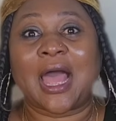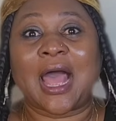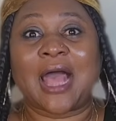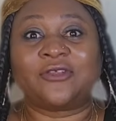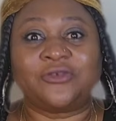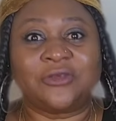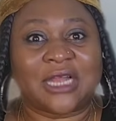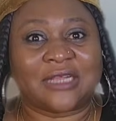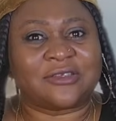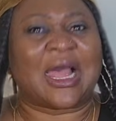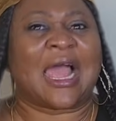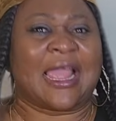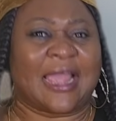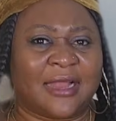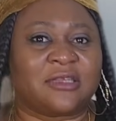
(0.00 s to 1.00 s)
As soon as
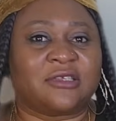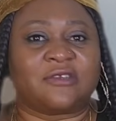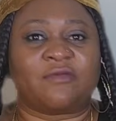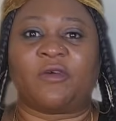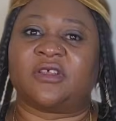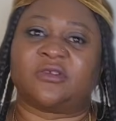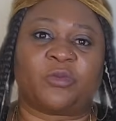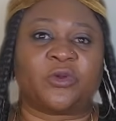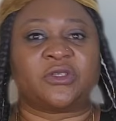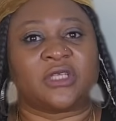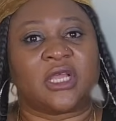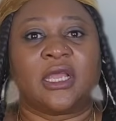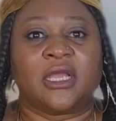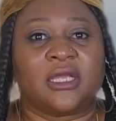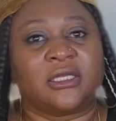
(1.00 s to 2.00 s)
I heard his voice, but
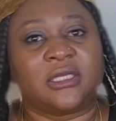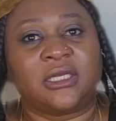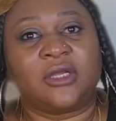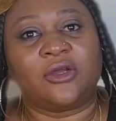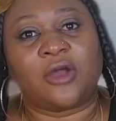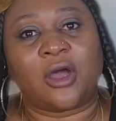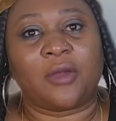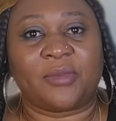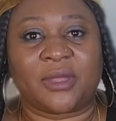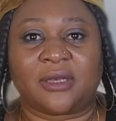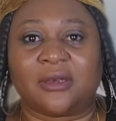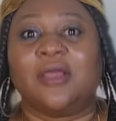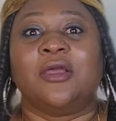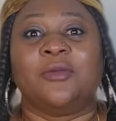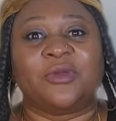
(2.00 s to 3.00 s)
he didn't come
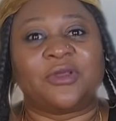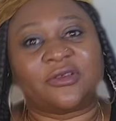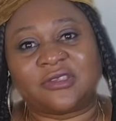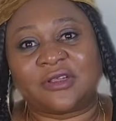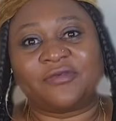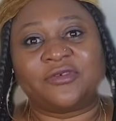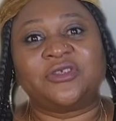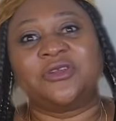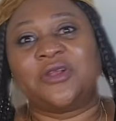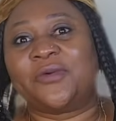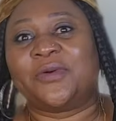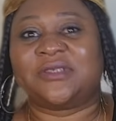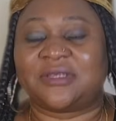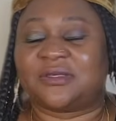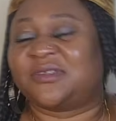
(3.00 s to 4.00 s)
in because Davu Jr.
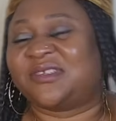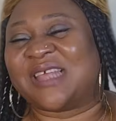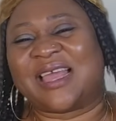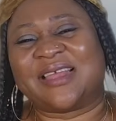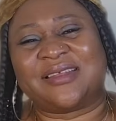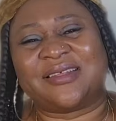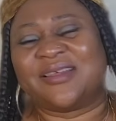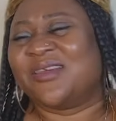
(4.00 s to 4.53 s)
was inside.